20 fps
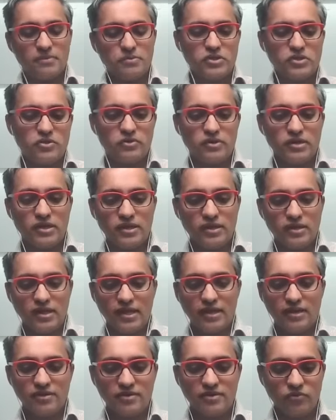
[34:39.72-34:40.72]
absolutely.
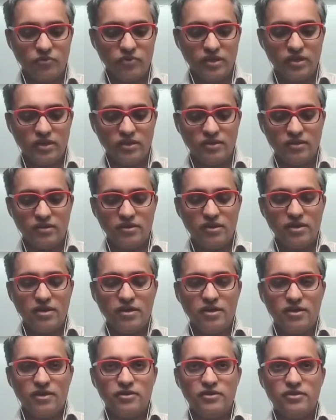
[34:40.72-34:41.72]
Like, we
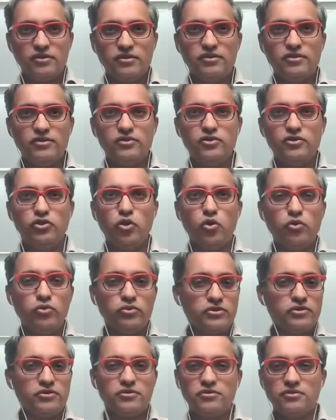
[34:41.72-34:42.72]

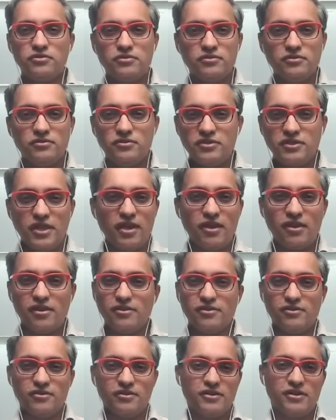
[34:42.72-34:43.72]
don't take
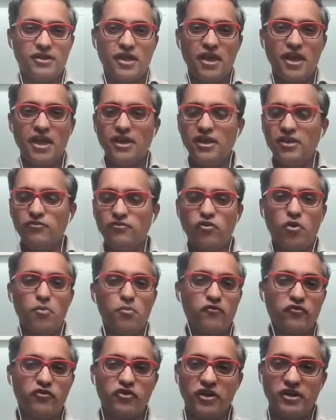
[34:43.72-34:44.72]
any form
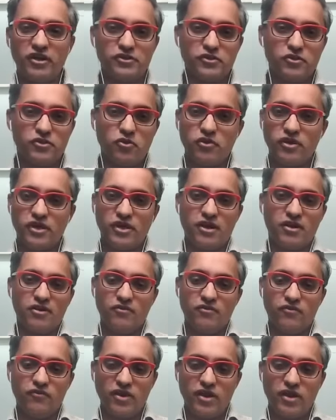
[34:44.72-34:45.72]
of credit score in
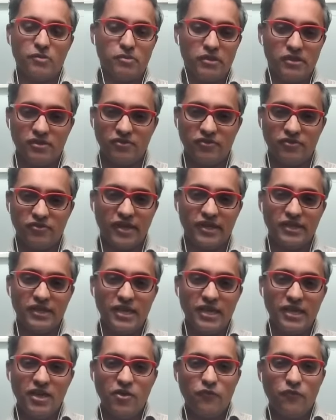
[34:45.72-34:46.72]
our variable, right?
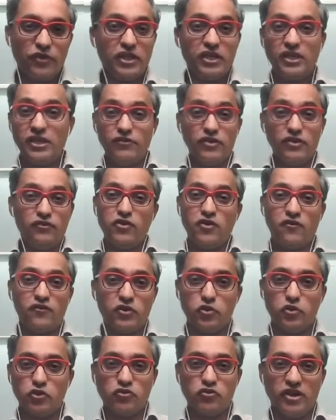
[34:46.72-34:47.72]
But then even if you have a
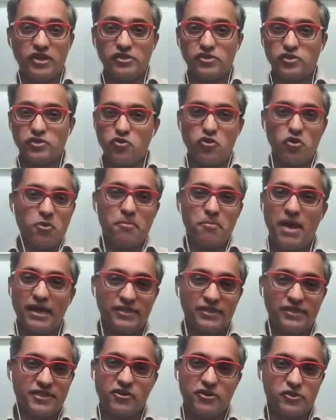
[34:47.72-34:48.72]
good credit score or a
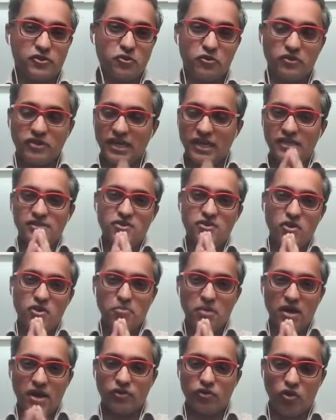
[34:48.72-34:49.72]
bad credit score, that is
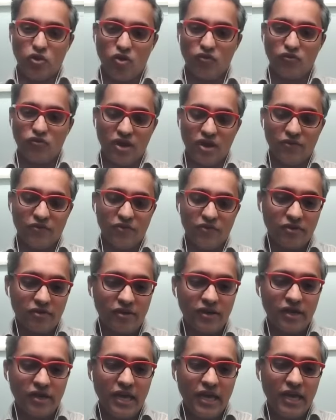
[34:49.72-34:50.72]
not part of
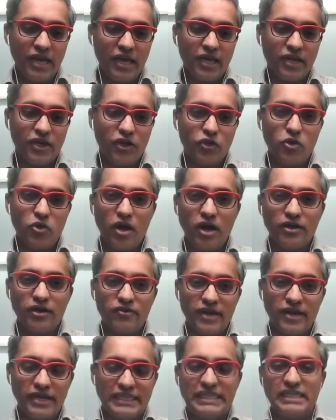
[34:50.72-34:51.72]
our
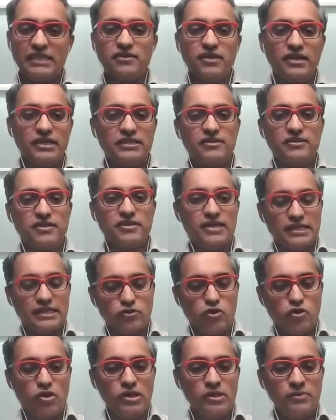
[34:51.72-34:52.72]
underwriting criteria at
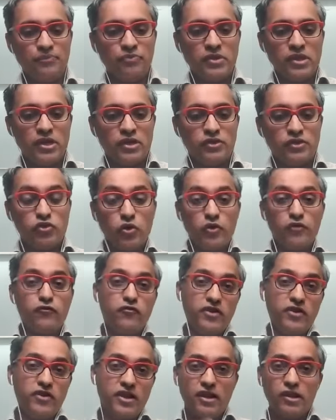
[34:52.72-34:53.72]
all. So
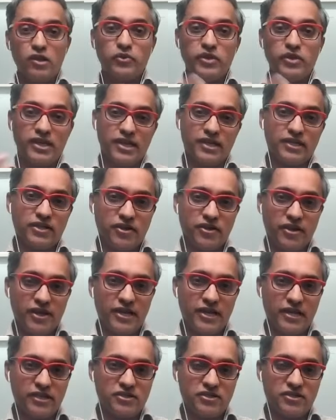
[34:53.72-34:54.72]
if we are looking at credit
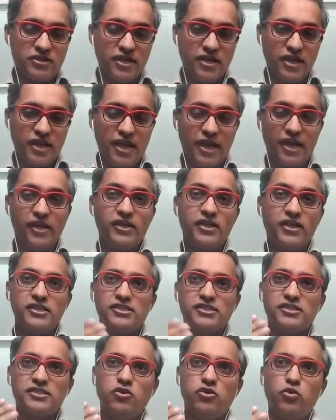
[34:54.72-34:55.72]
history, it
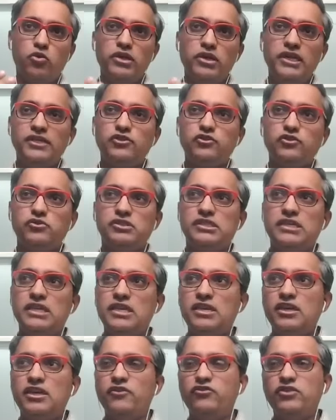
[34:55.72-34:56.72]
is only to
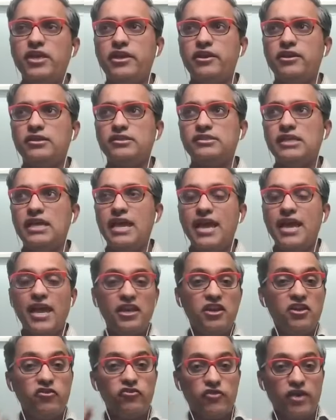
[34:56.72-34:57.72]
see if there is
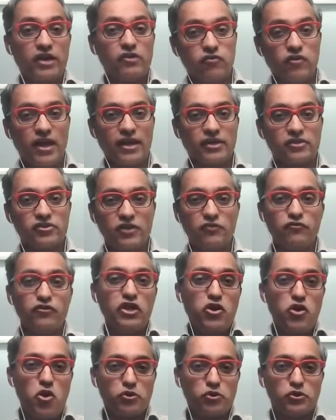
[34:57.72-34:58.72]
any red flags, right? We
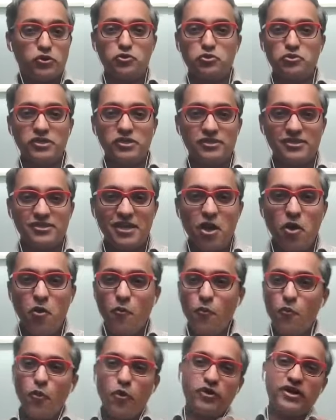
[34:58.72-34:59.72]
know students
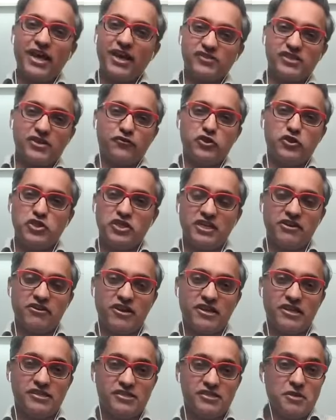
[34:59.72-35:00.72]
won't have sufficient
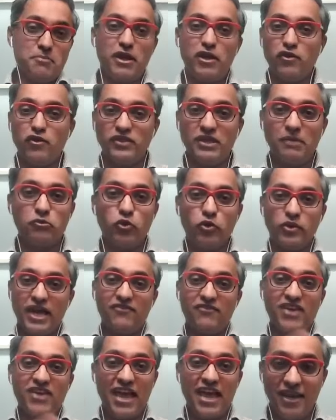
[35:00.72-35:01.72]
credit history. Many of them don't
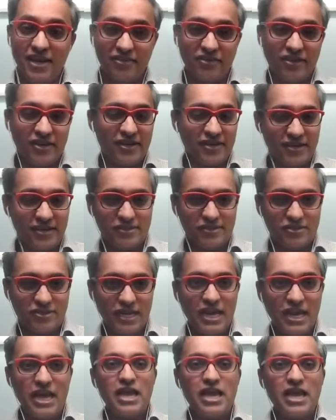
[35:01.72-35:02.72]
have any credit
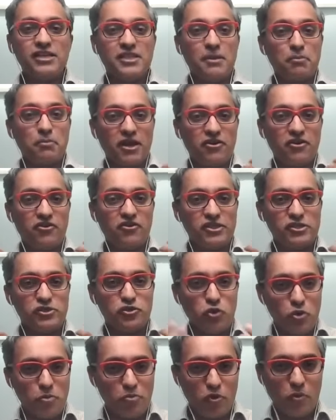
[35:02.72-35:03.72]
history. Some countries
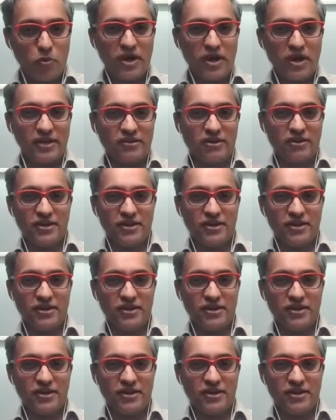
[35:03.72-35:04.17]
don't provide